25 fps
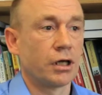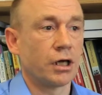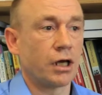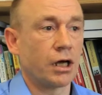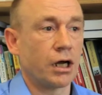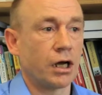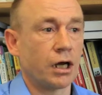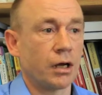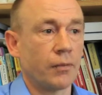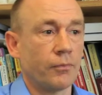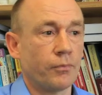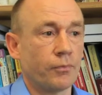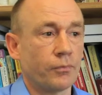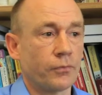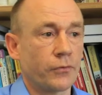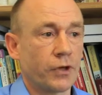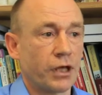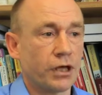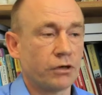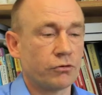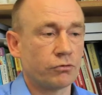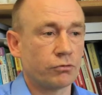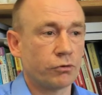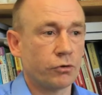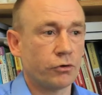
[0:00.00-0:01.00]
Um,
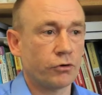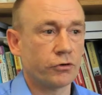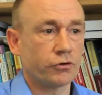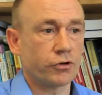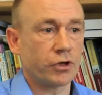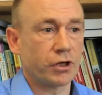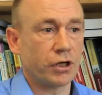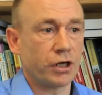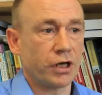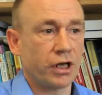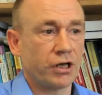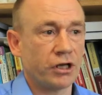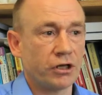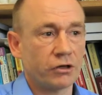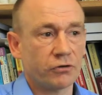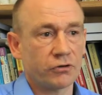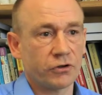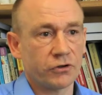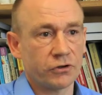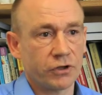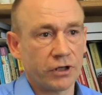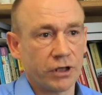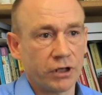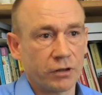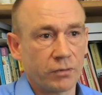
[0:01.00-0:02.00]
it draws uh, an
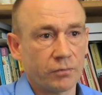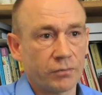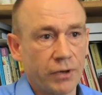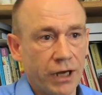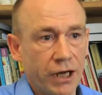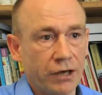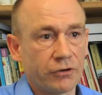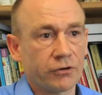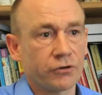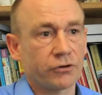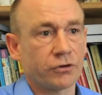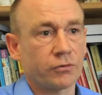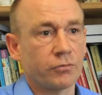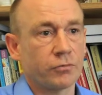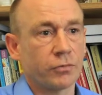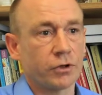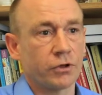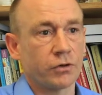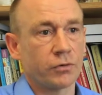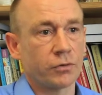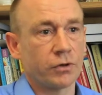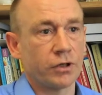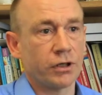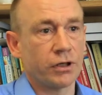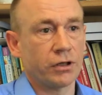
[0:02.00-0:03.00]
interesting comparison
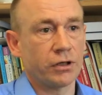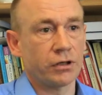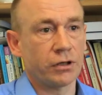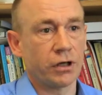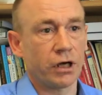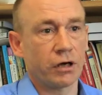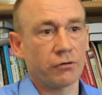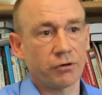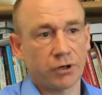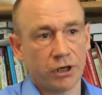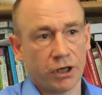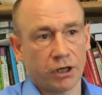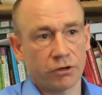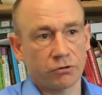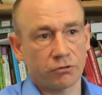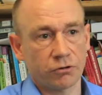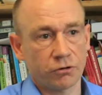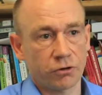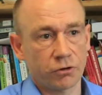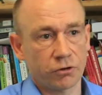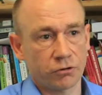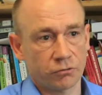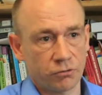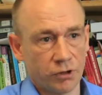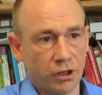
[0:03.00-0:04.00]
between Hurricane
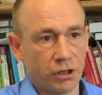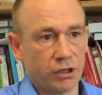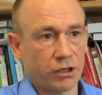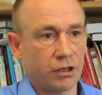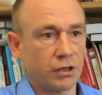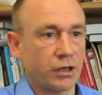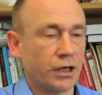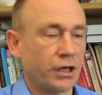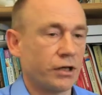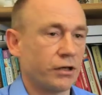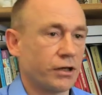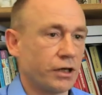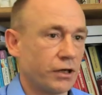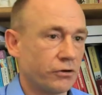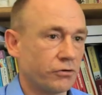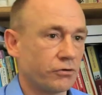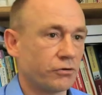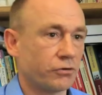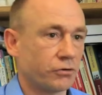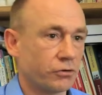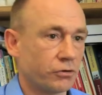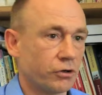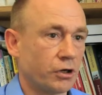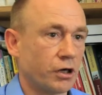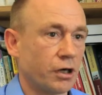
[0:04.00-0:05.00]
Katrina and the Asian
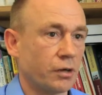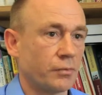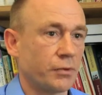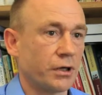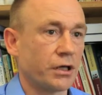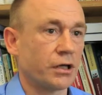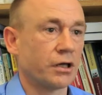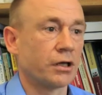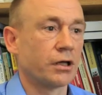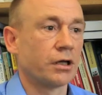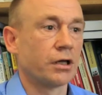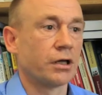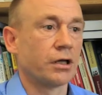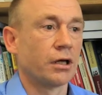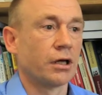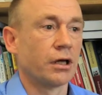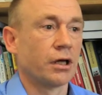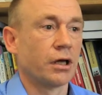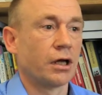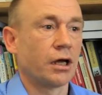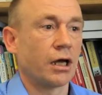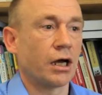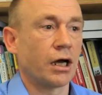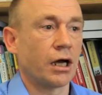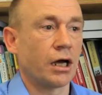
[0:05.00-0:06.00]
tsunami,
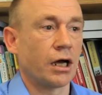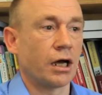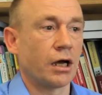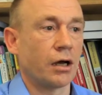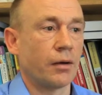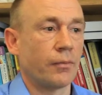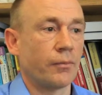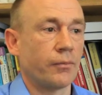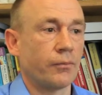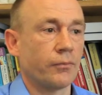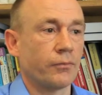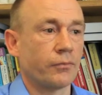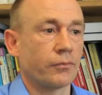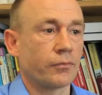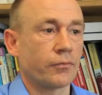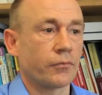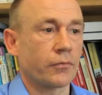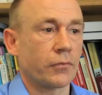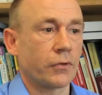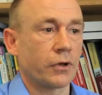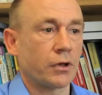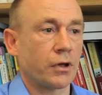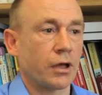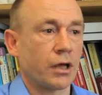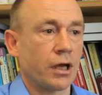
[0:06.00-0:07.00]
um,
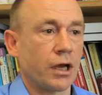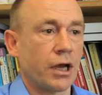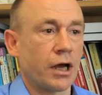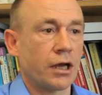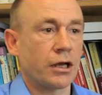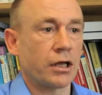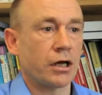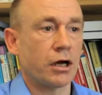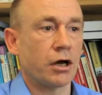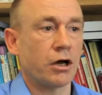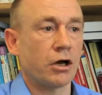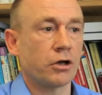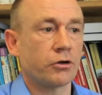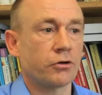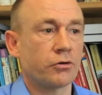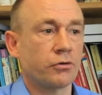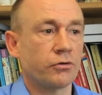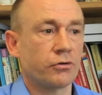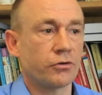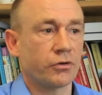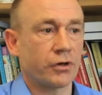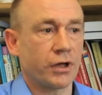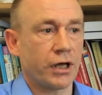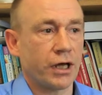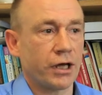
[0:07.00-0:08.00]
and it
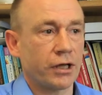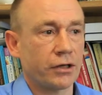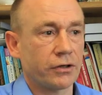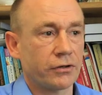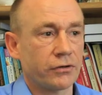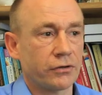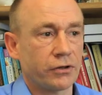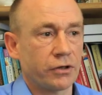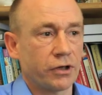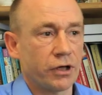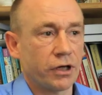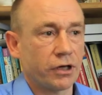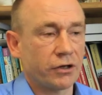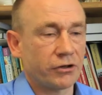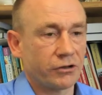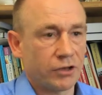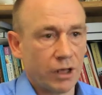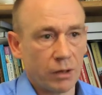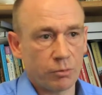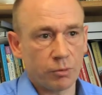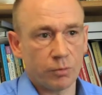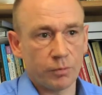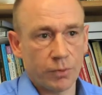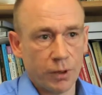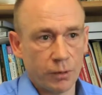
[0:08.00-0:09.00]
argues that uh,
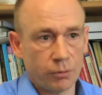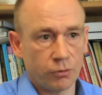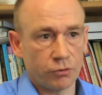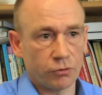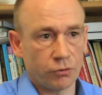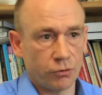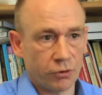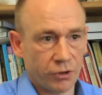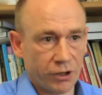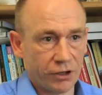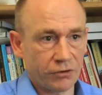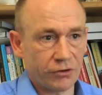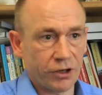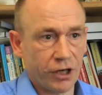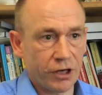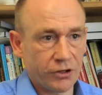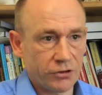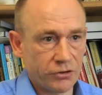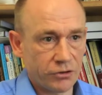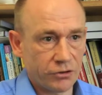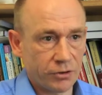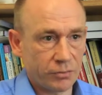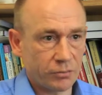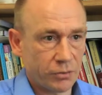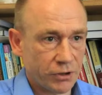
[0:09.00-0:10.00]
disabled people's
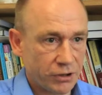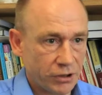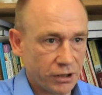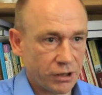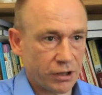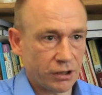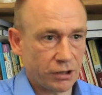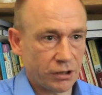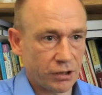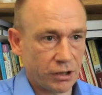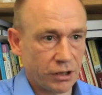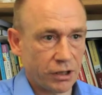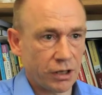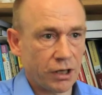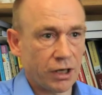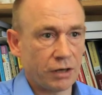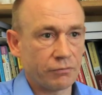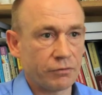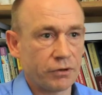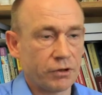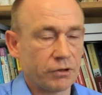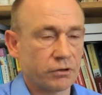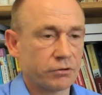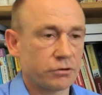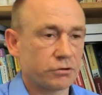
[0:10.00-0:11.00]
organisations in particular have
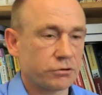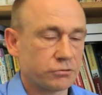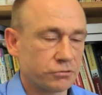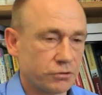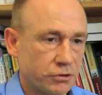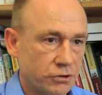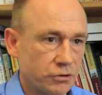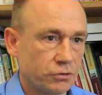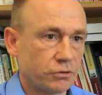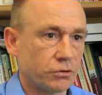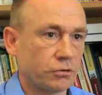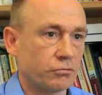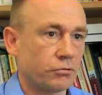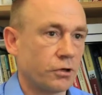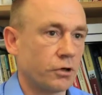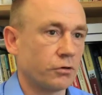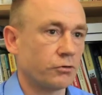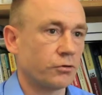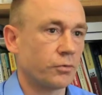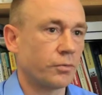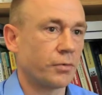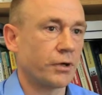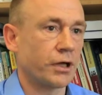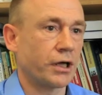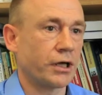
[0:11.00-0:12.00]
a critical role
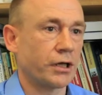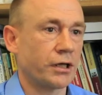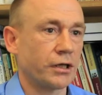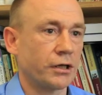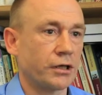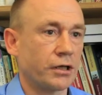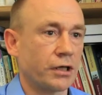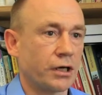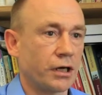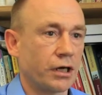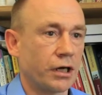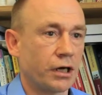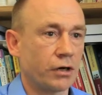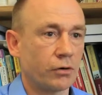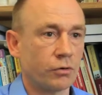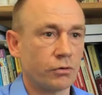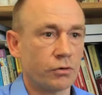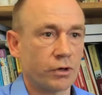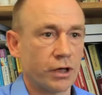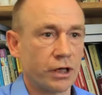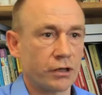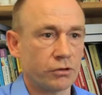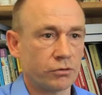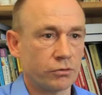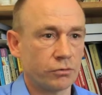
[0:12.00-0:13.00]
to play uh, all,
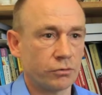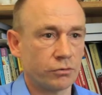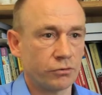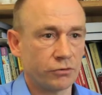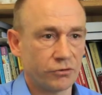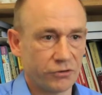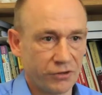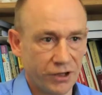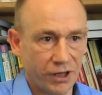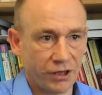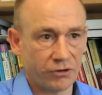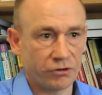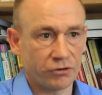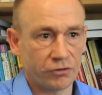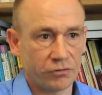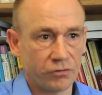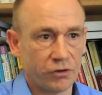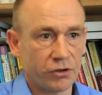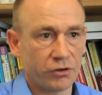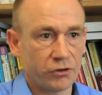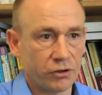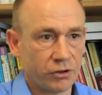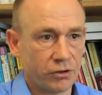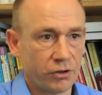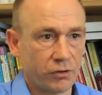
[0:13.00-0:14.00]
at all stages of
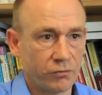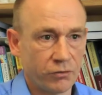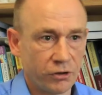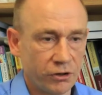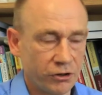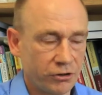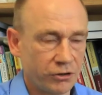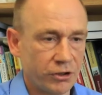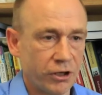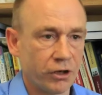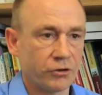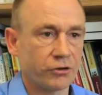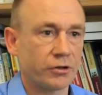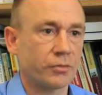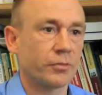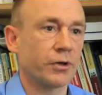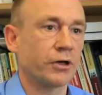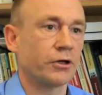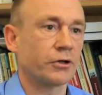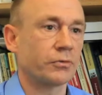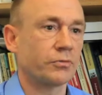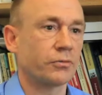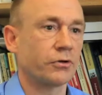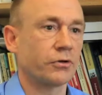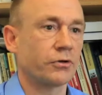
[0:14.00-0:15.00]
the, of the disaster
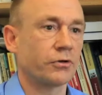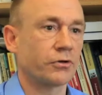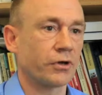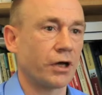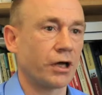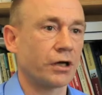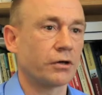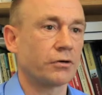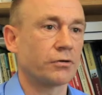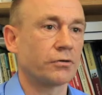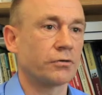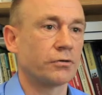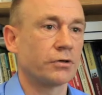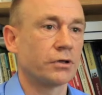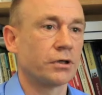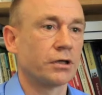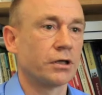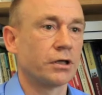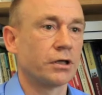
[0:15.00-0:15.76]
management cycle.